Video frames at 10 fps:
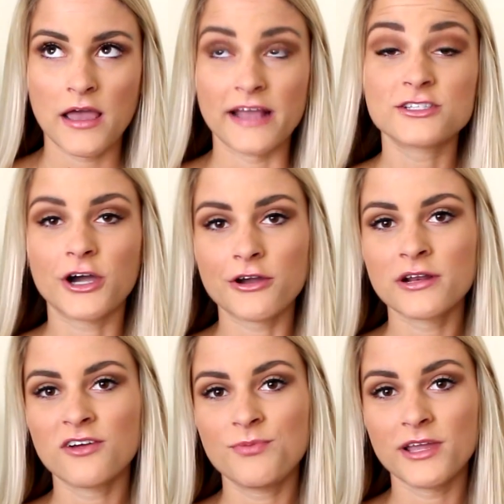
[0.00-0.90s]
it's hard
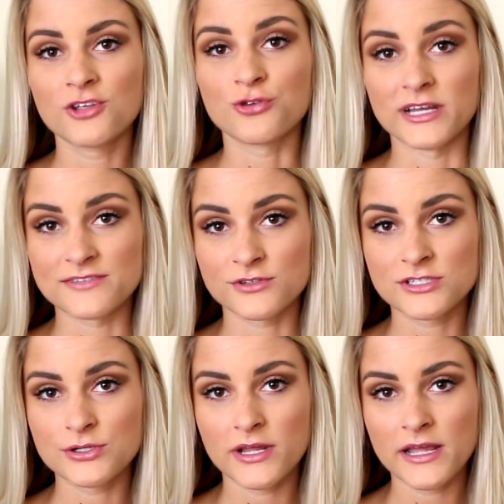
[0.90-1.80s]
enough being a transfer
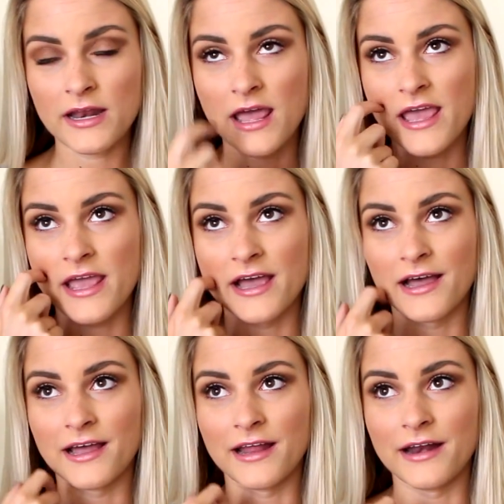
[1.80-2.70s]
student,
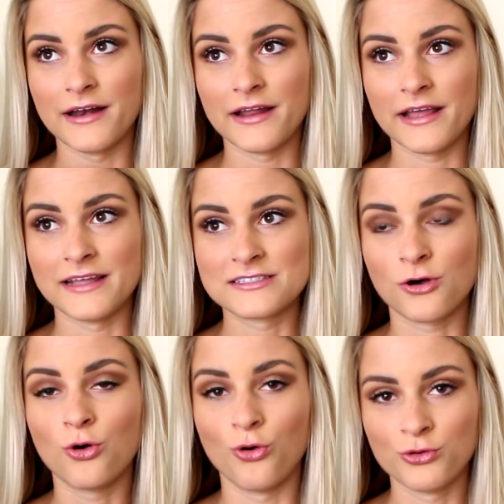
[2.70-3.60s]
and it's a
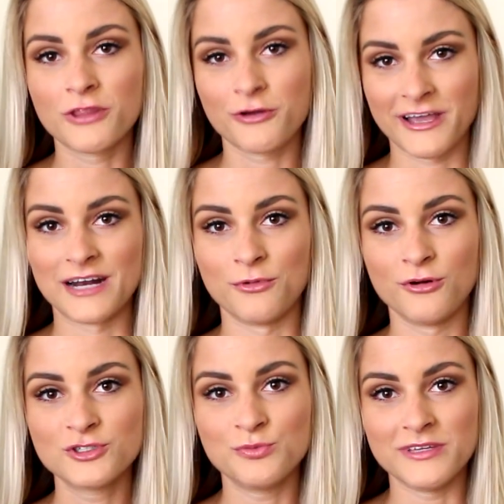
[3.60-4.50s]
whole nother
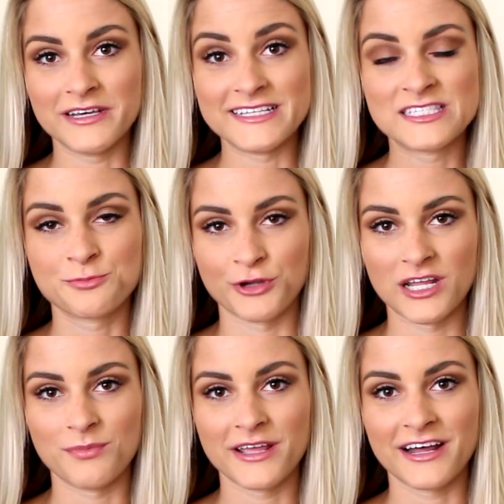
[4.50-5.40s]
animal to be a spring
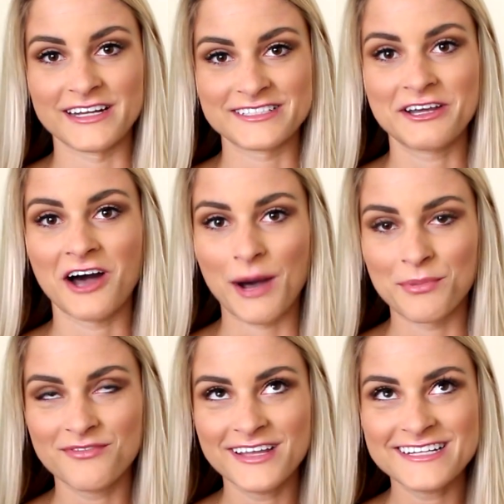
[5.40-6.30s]
admit on top
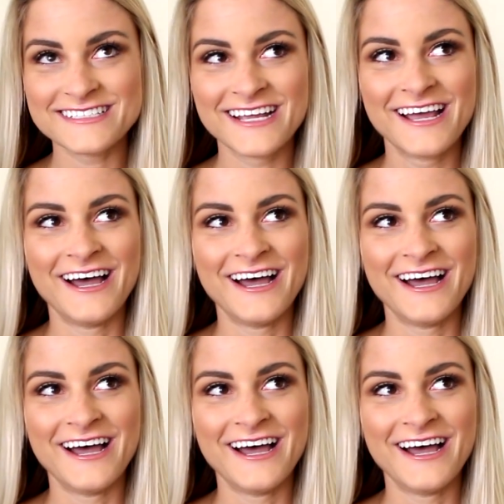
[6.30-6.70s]
of it.